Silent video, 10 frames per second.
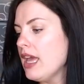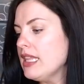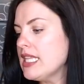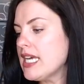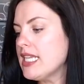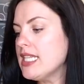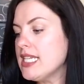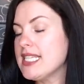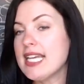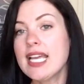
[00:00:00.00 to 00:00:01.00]
And then
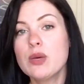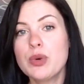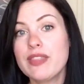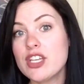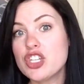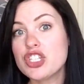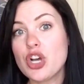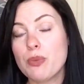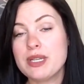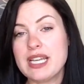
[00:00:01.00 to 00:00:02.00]
the second one that just
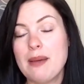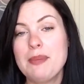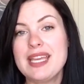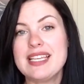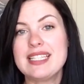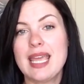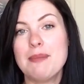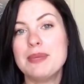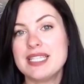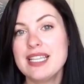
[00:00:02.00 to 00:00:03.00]
opened up is A
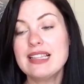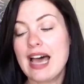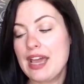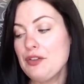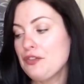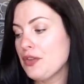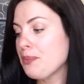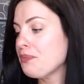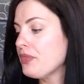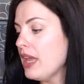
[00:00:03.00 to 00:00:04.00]
Busy Life,
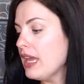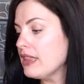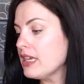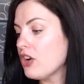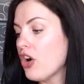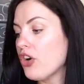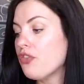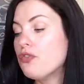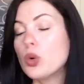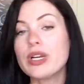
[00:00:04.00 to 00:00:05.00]
and there are
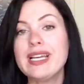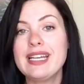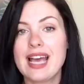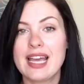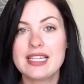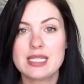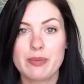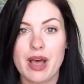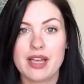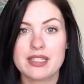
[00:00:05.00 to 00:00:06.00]
49
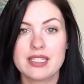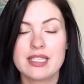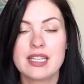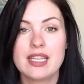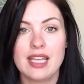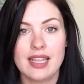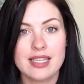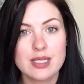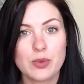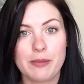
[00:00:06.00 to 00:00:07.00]
spots in
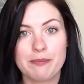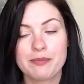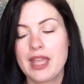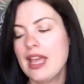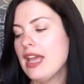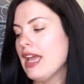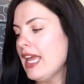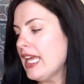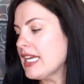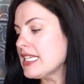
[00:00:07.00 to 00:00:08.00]
this one.
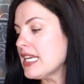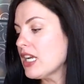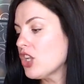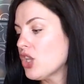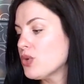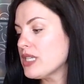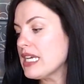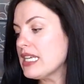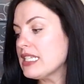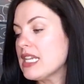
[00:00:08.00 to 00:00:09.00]
And it
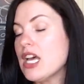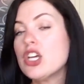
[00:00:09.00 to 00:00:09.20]
closes